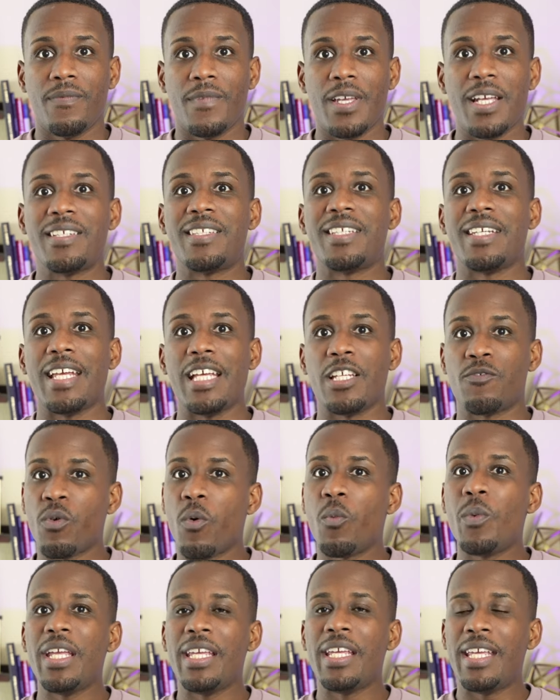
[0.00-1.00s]
is, to, is
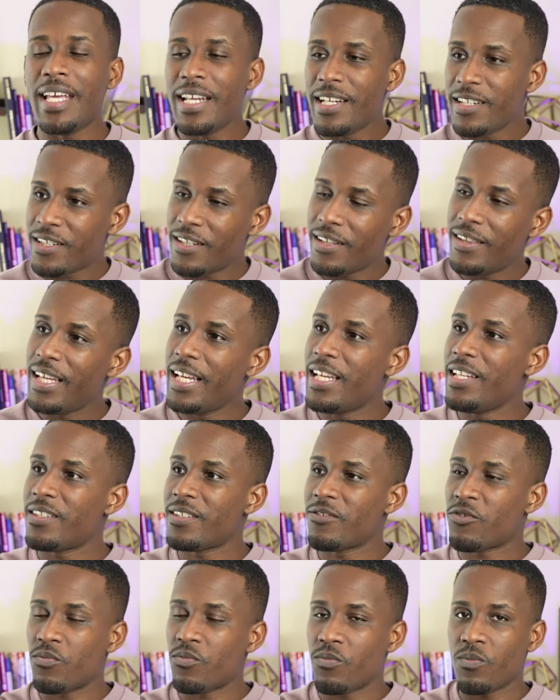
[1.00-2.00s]
when we get into
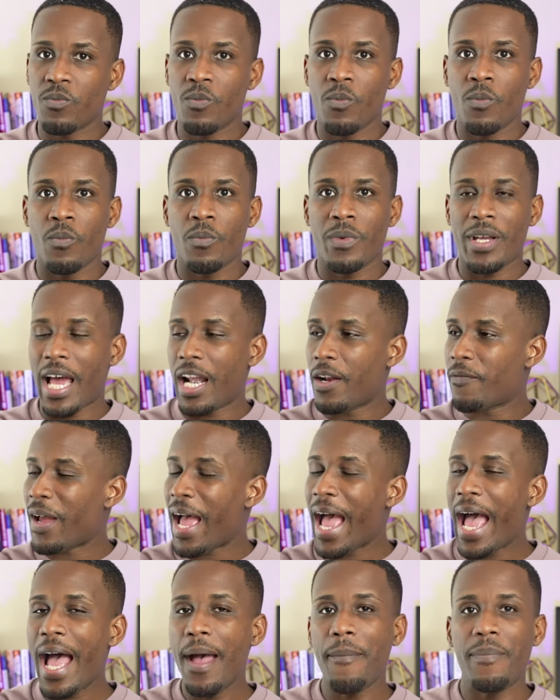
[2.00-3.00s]
these kind of
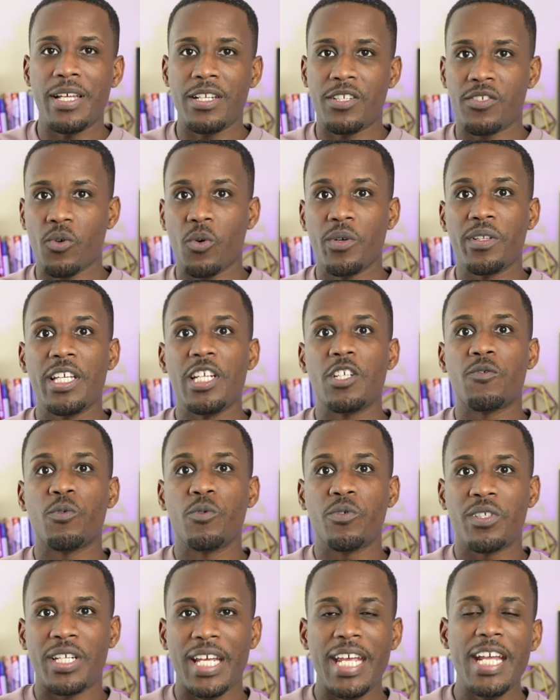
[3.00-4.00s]
habits or these
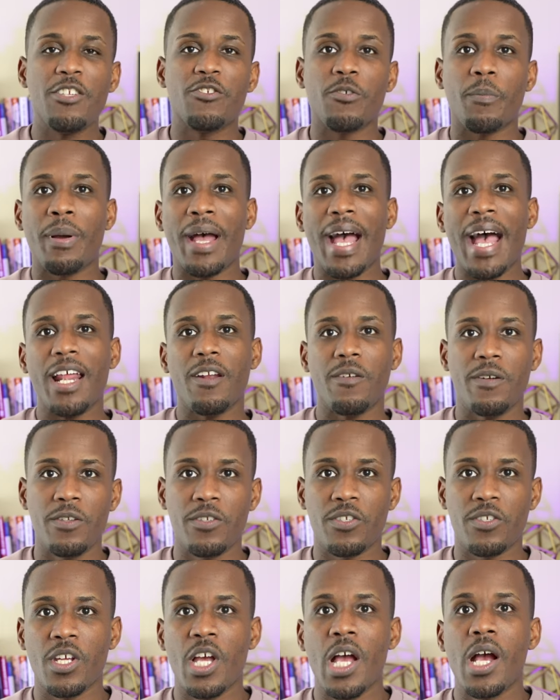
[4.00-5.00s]
routines or
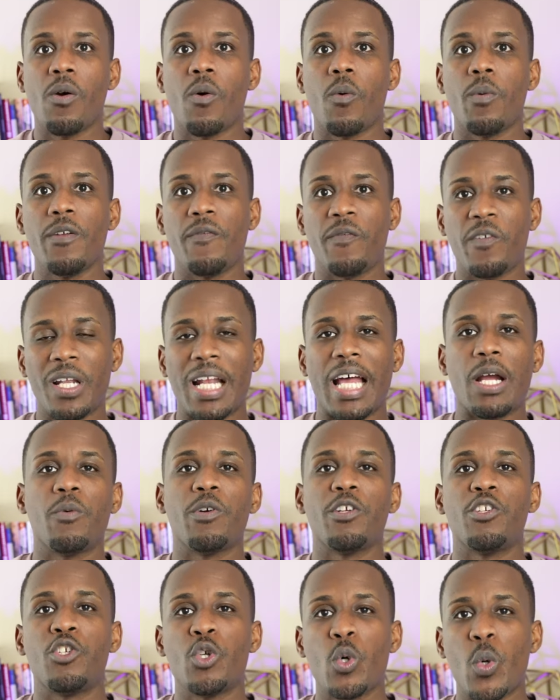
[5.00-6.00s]
patterns where we feel like
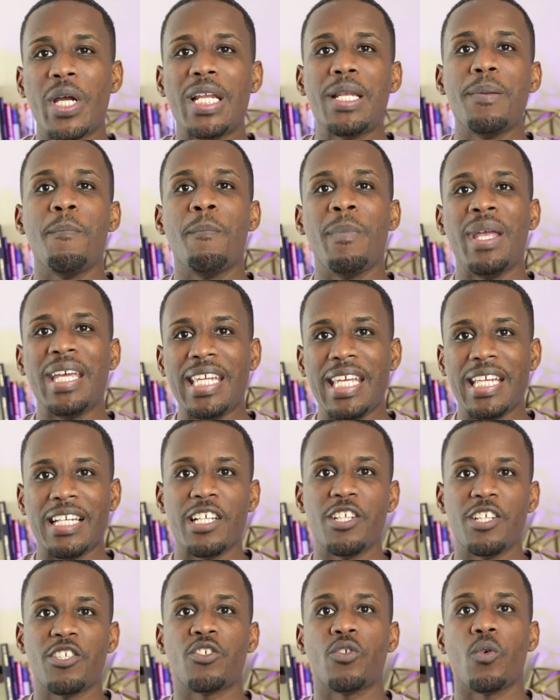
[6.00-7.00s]
we're doing
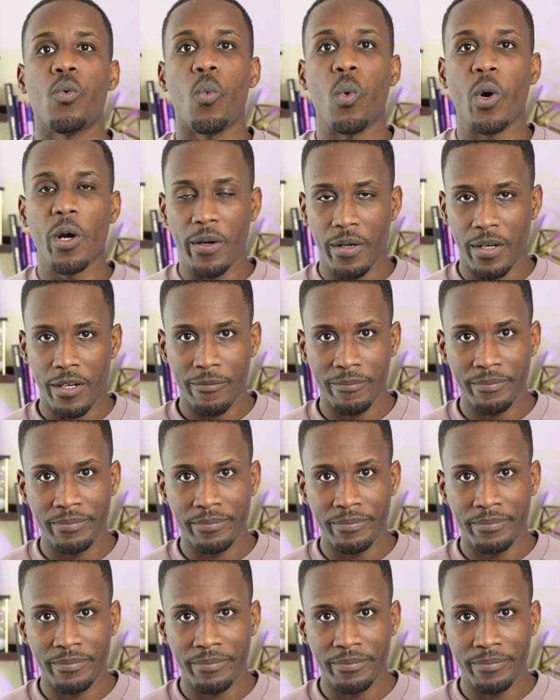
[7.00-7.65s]
meaningless work.